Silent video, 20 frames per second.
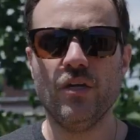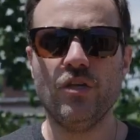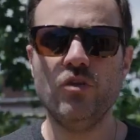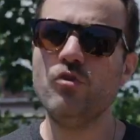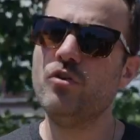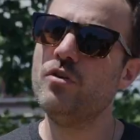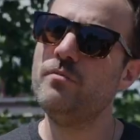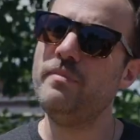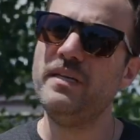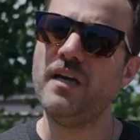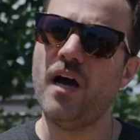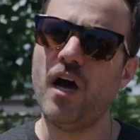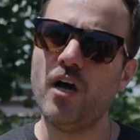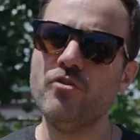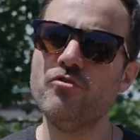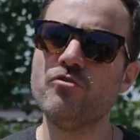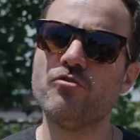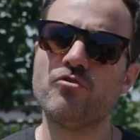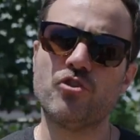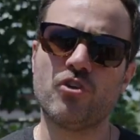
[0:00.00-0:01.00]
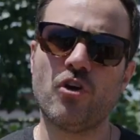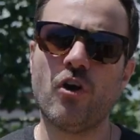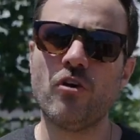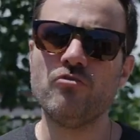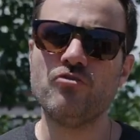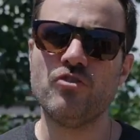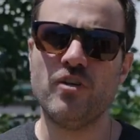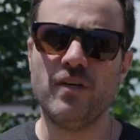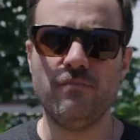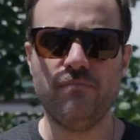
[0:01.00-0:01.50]
You could be
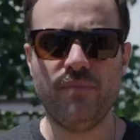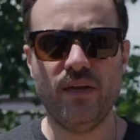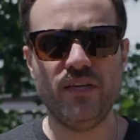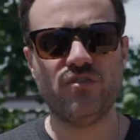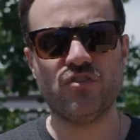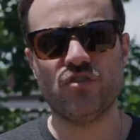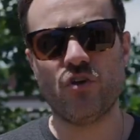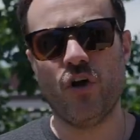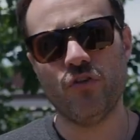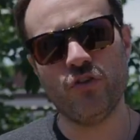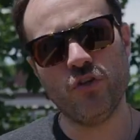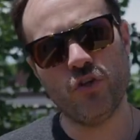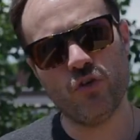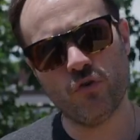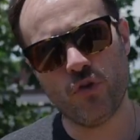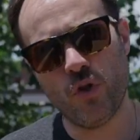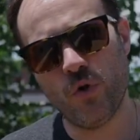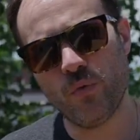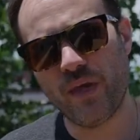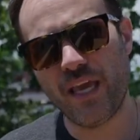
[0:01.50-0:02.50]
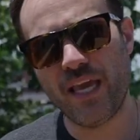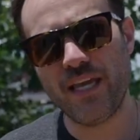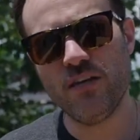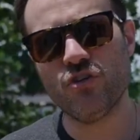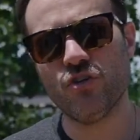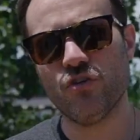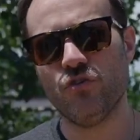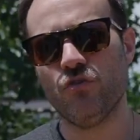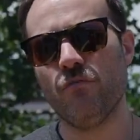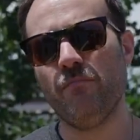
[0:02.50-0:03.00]
undercharging based on your
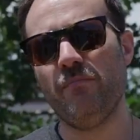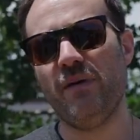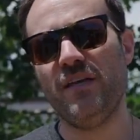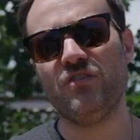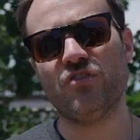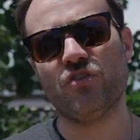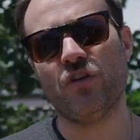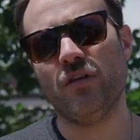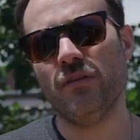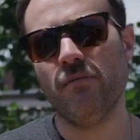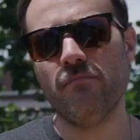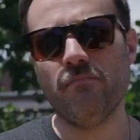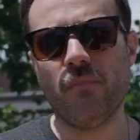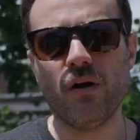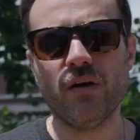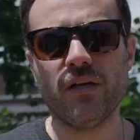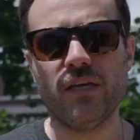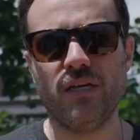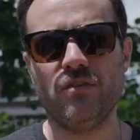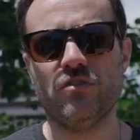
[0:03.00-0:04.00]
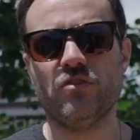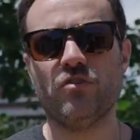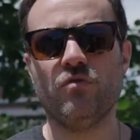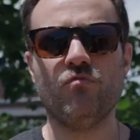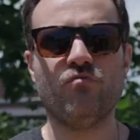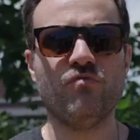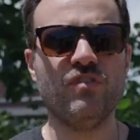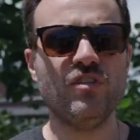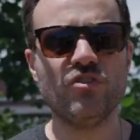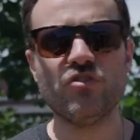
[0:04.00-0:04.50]
location or based on the market. So
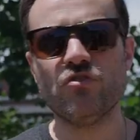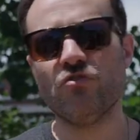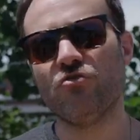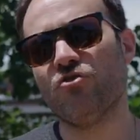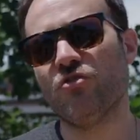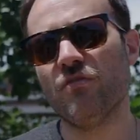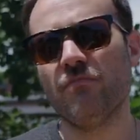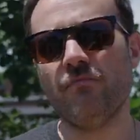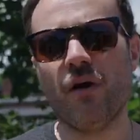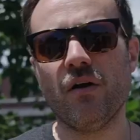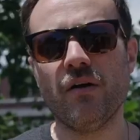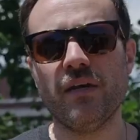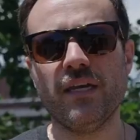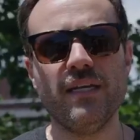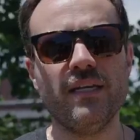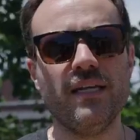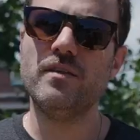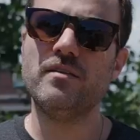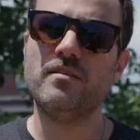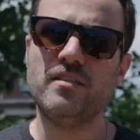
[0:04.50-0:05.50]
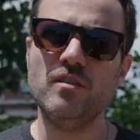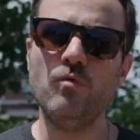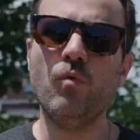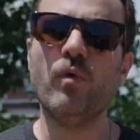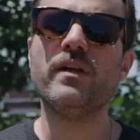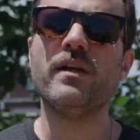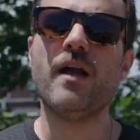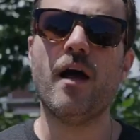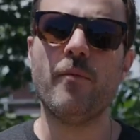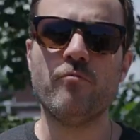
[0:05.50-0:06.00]
research the market, see
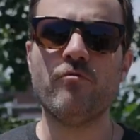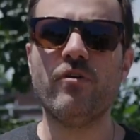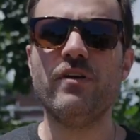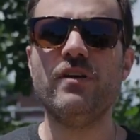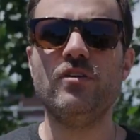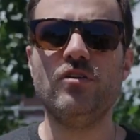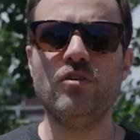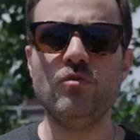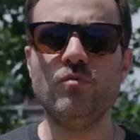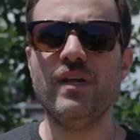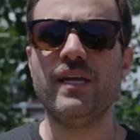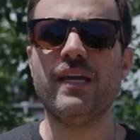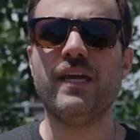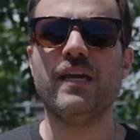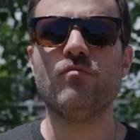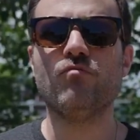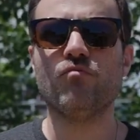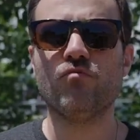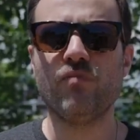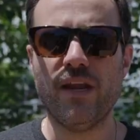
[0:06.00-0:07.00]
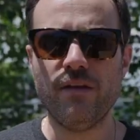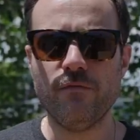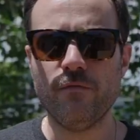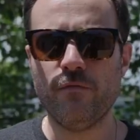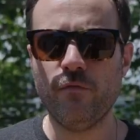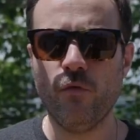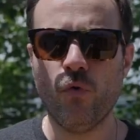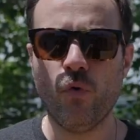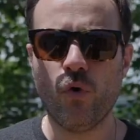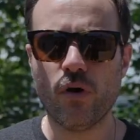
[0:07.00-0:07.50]
what an upgraded unit can rent
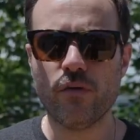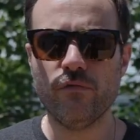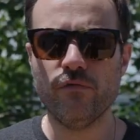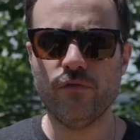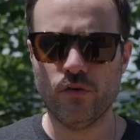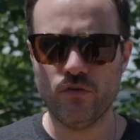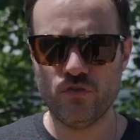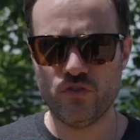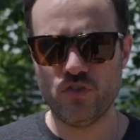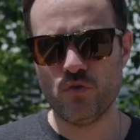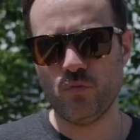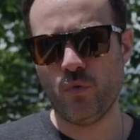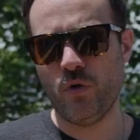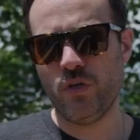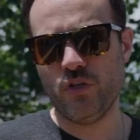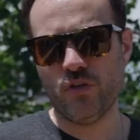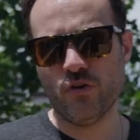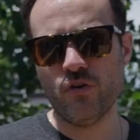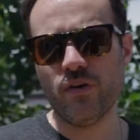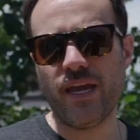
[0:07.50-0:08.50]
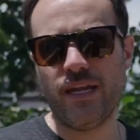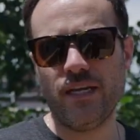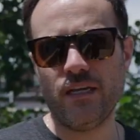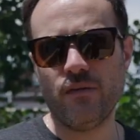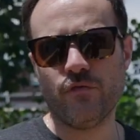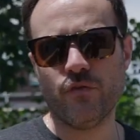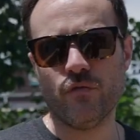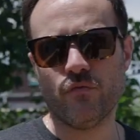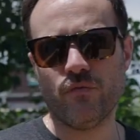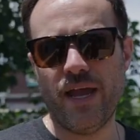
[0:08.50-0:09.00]
for versus what you're getting
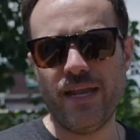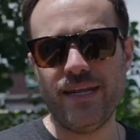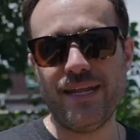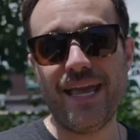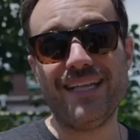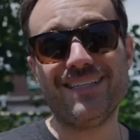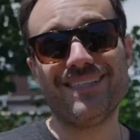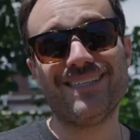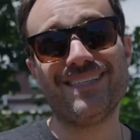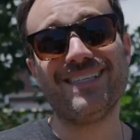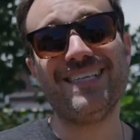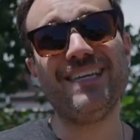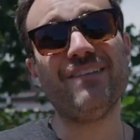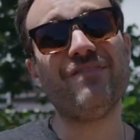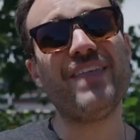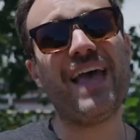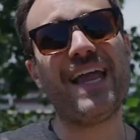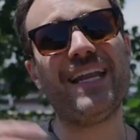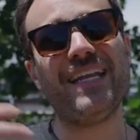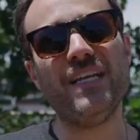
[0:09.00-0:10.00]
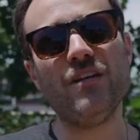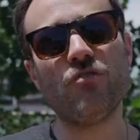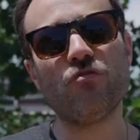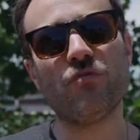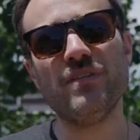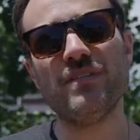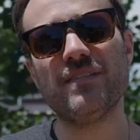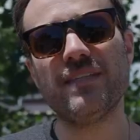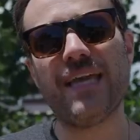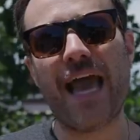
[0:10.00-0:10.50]
for rent, and see if that
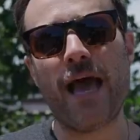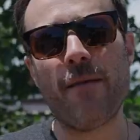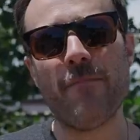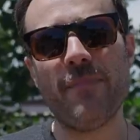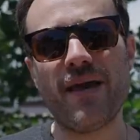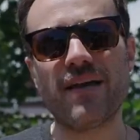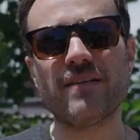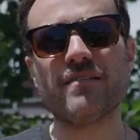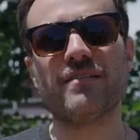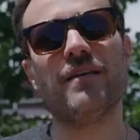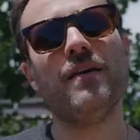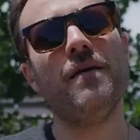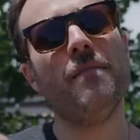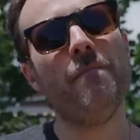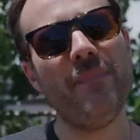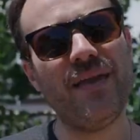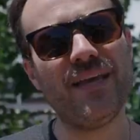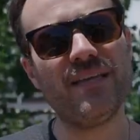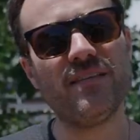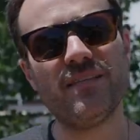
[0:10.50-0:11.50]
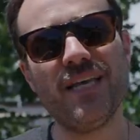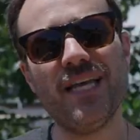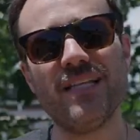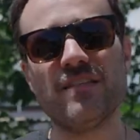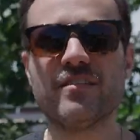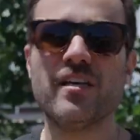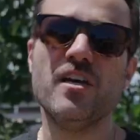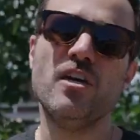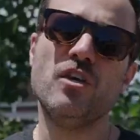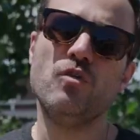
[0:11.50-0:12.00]
increased capex makes
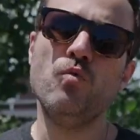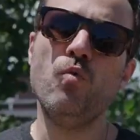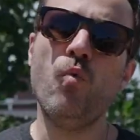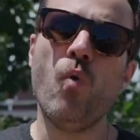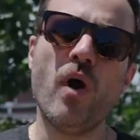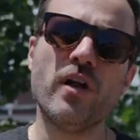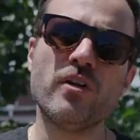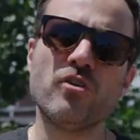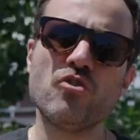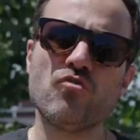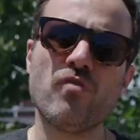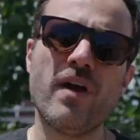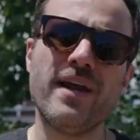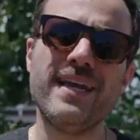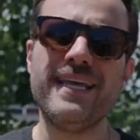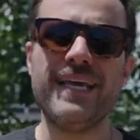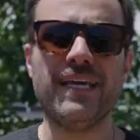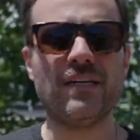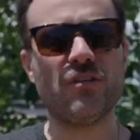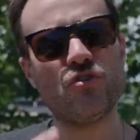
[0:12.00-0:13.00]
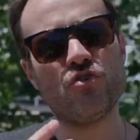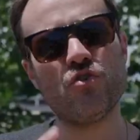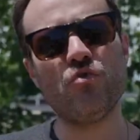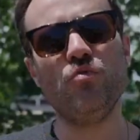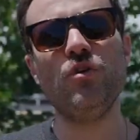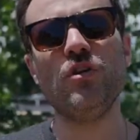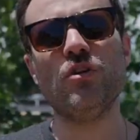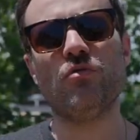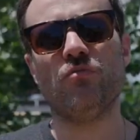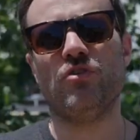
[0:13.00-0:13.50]
sense. You want to try to get a
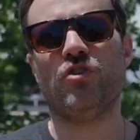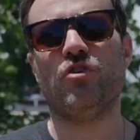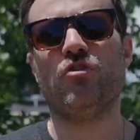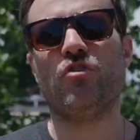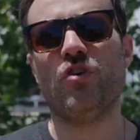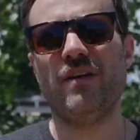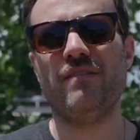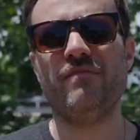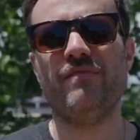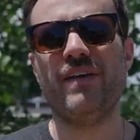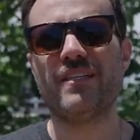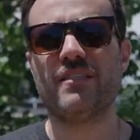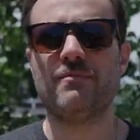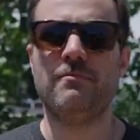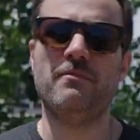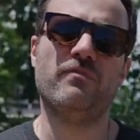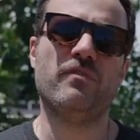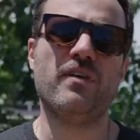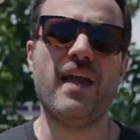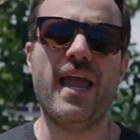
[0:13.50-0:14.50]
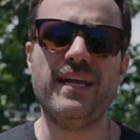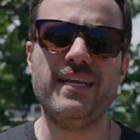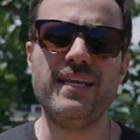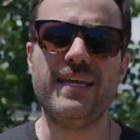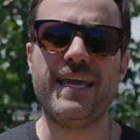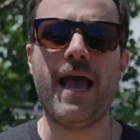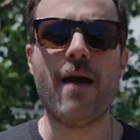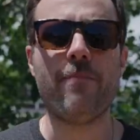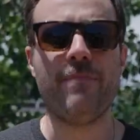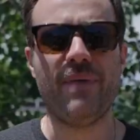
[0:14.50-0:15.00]
2-year return on investment for any
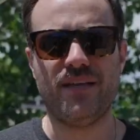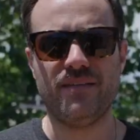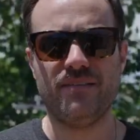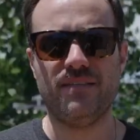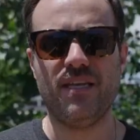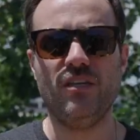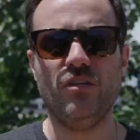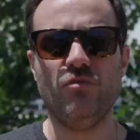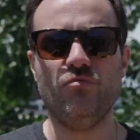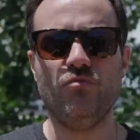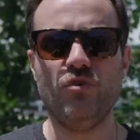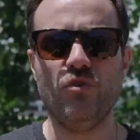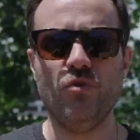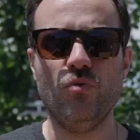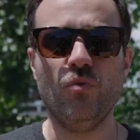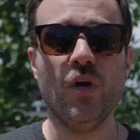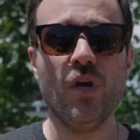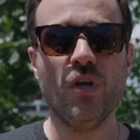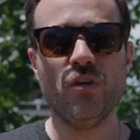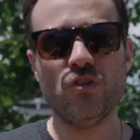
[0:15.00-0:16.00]
capex that you do.